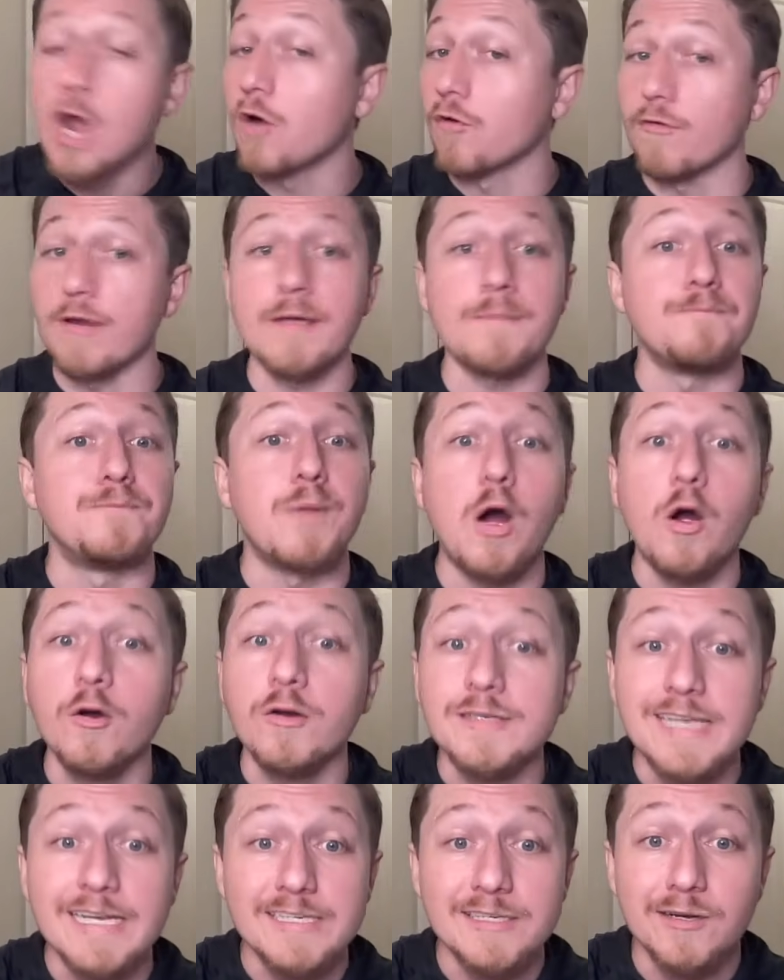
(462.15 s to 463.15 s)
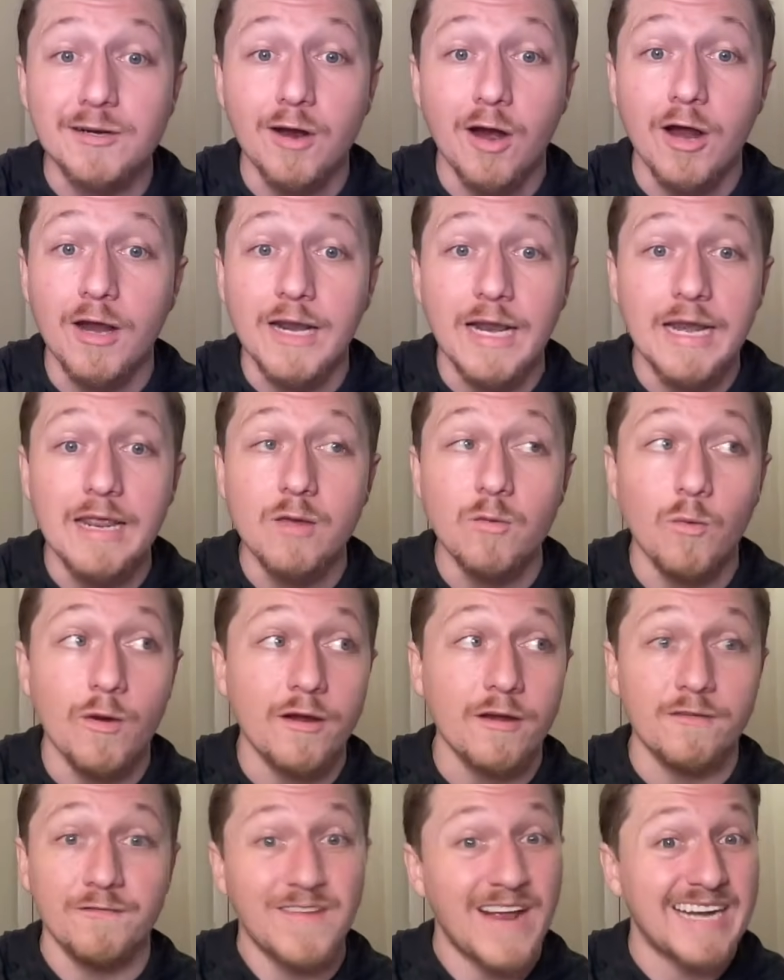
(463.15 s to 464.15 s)
Rick Barnes hasn't gone
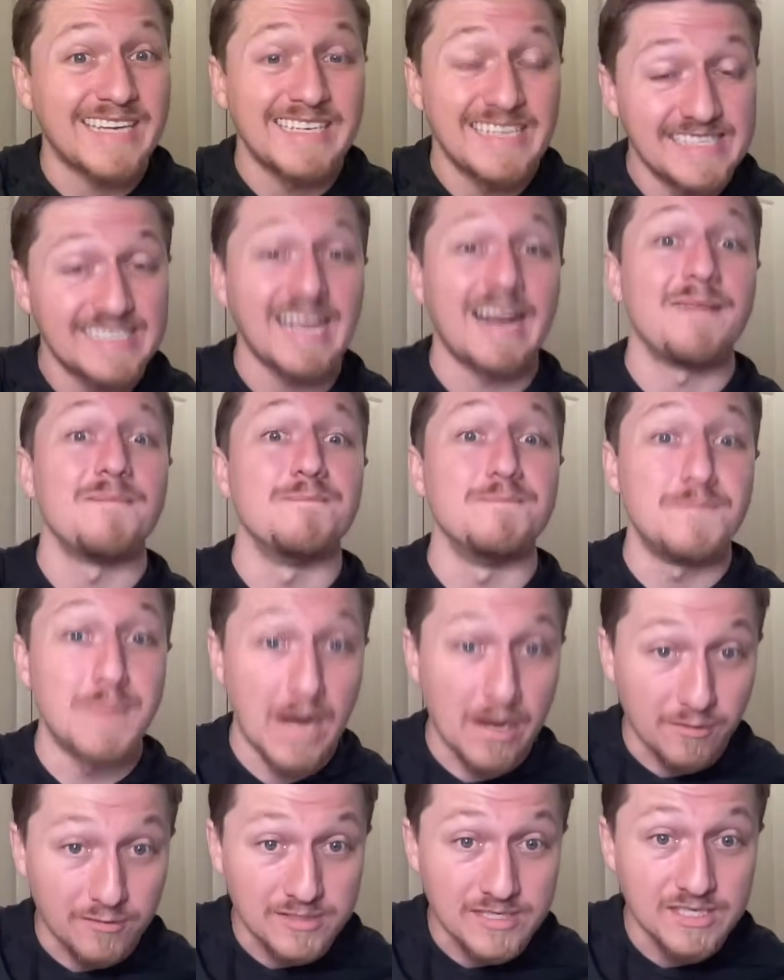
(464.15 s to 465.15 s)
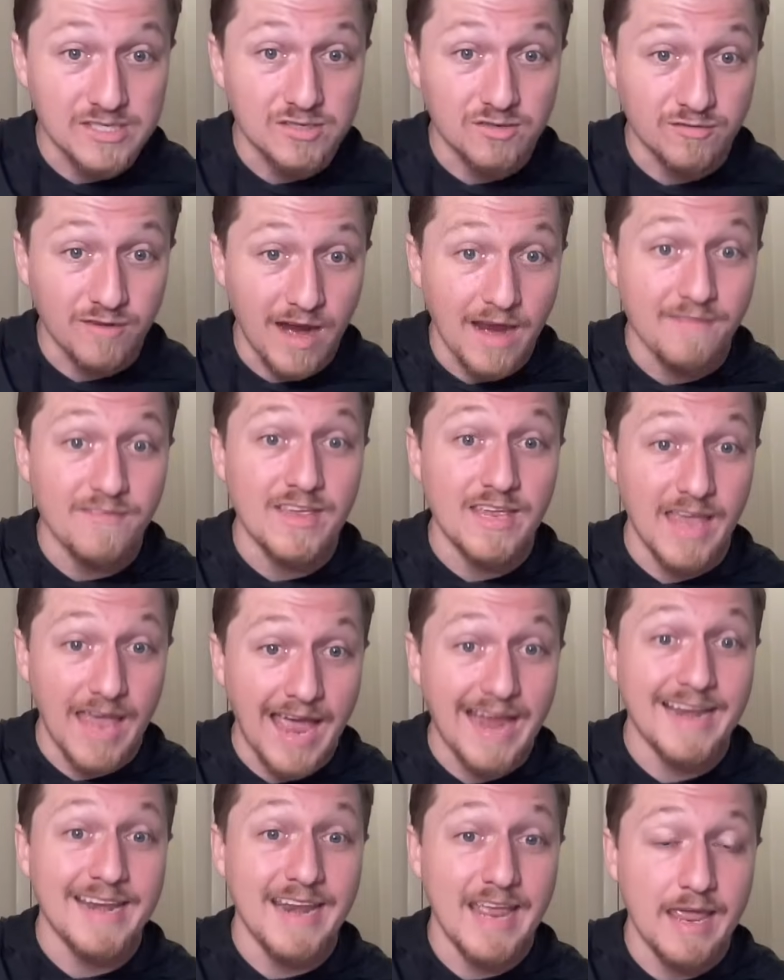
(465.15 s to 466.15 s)
anywhere. In fact, he's gotten better since arriving
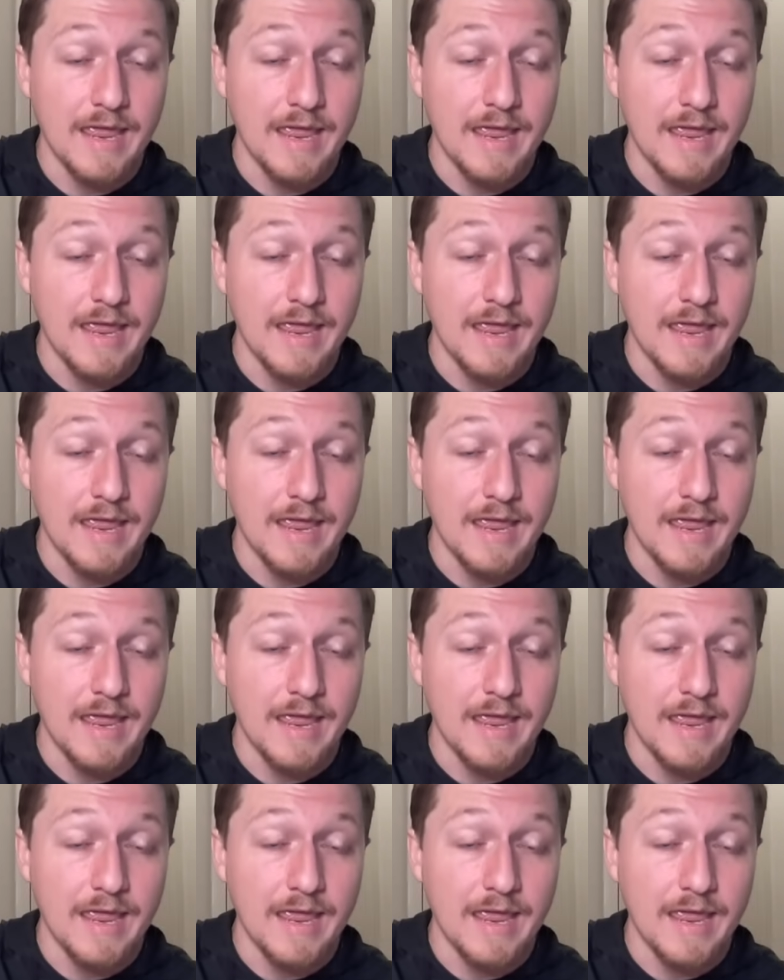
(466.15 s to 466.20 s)
at